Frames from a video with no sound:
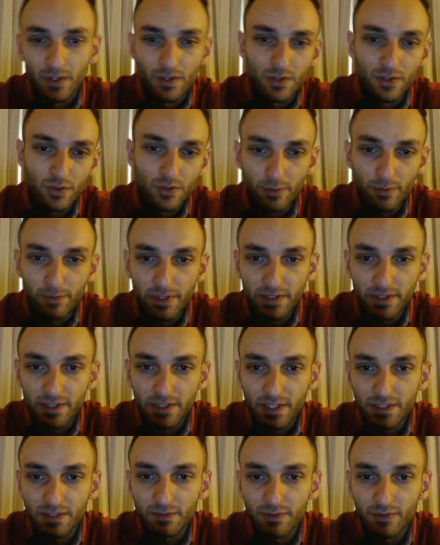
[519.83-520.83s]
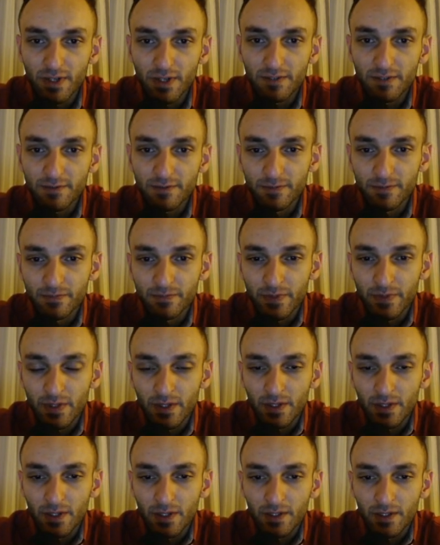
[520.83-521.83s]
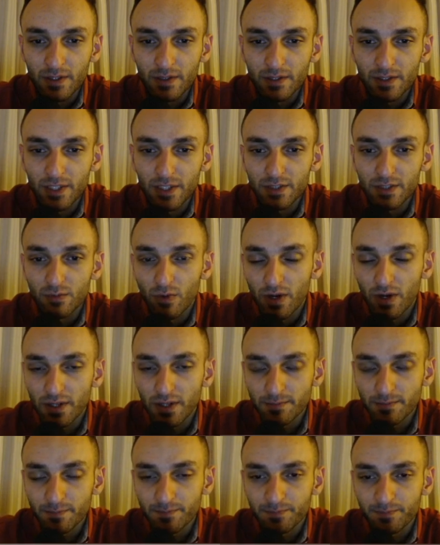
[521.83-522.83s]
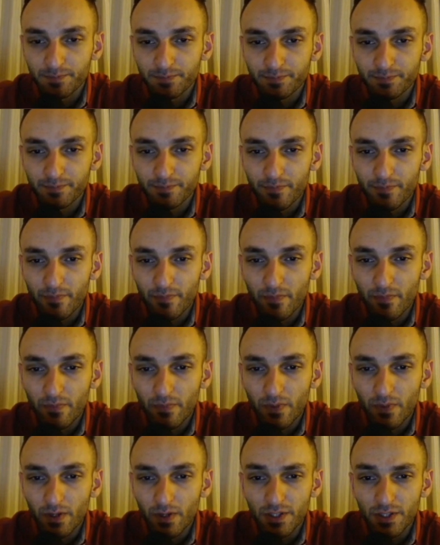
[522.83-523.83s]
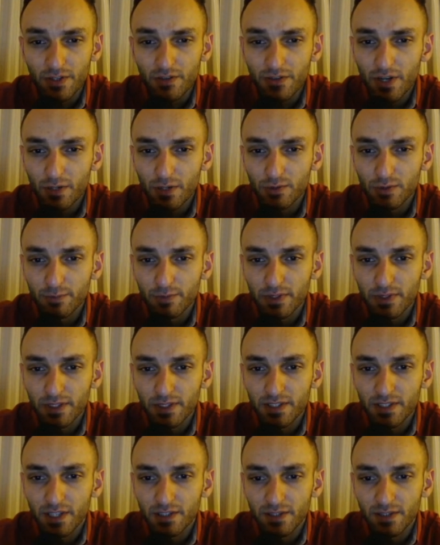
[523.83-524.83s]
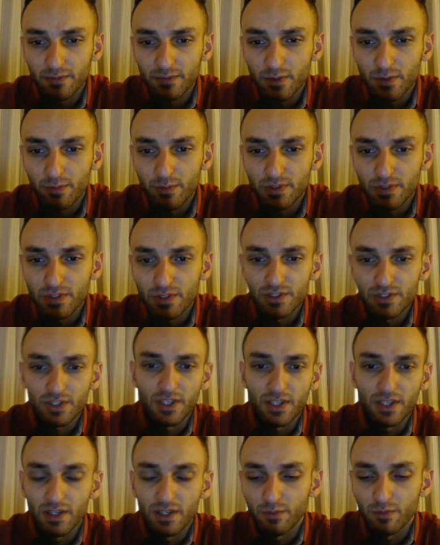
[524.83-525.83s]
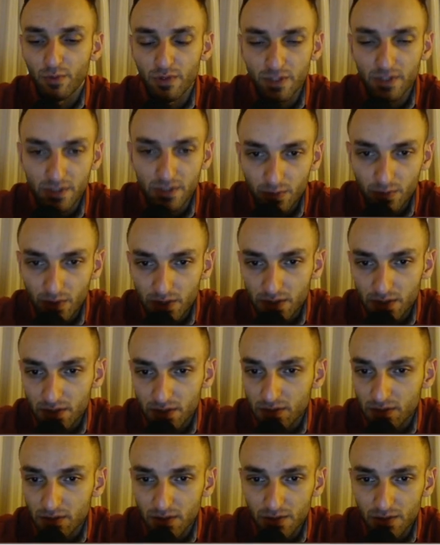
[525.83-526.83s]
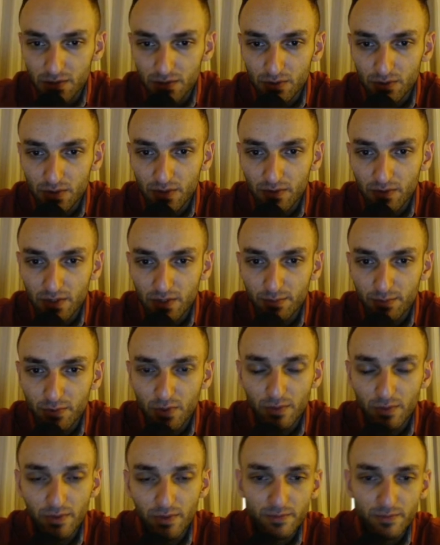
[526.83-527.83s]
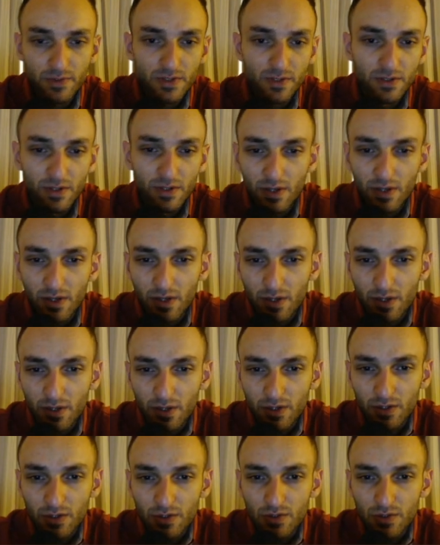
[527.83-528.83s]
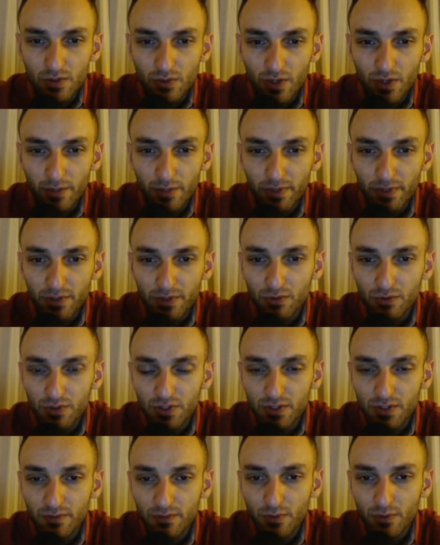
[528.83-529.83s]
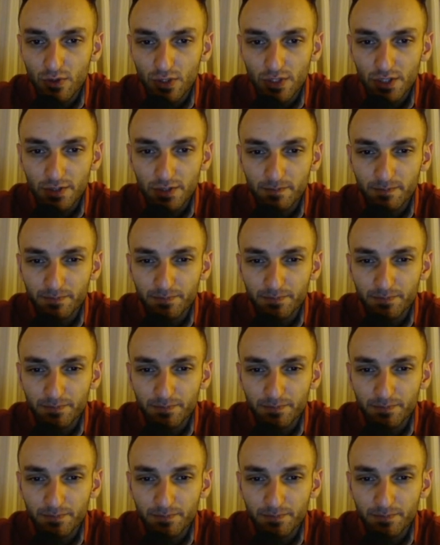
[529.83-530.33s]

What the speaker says: So I played knight d5, knight e1. Here I could play knight f4, but just king f1, and white does not have any problems. So I played rook c4.